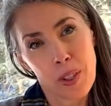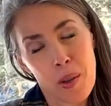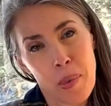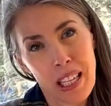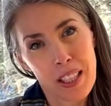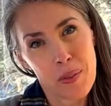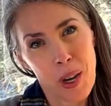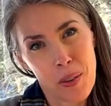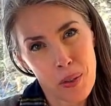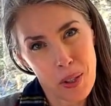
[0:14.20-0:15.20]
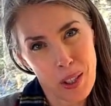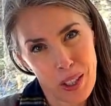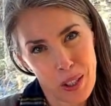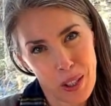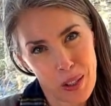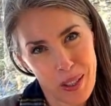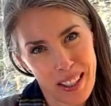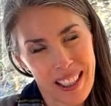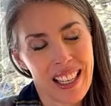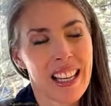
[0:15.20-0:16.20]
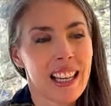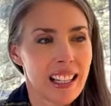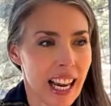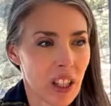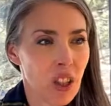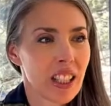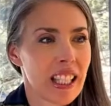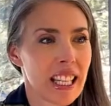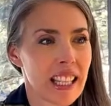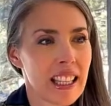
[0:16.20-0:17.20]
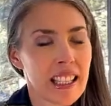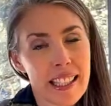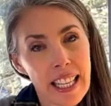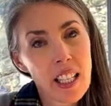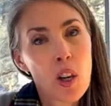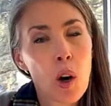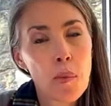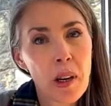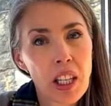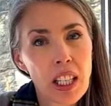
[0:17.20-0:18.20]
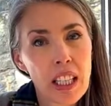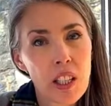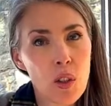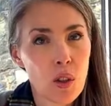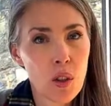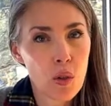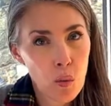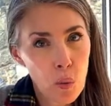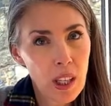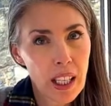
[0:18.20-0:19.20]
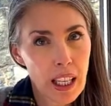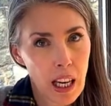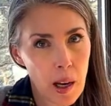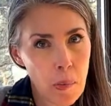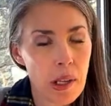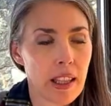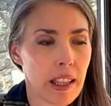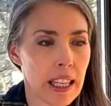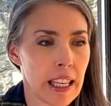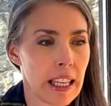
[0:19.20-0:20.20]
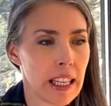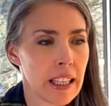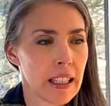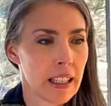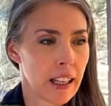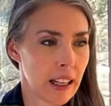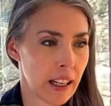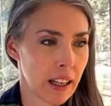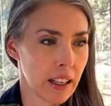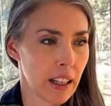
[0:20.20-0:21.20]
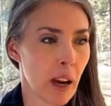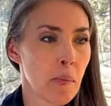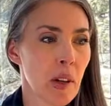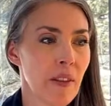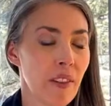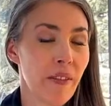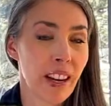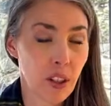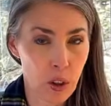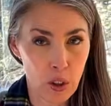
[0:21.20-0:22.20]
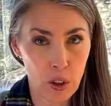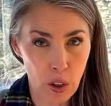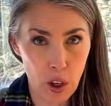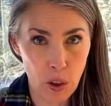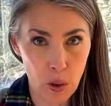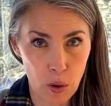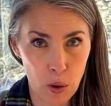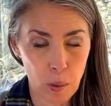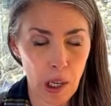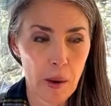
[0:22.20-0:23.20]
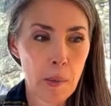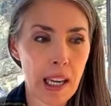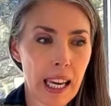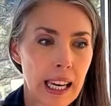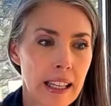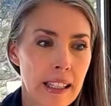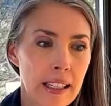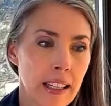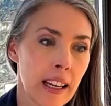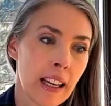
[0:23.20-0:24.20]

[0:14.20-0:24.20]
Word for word: competitive offer scenarios. Nationally, the second home market is really up. The number of investors is also super up. And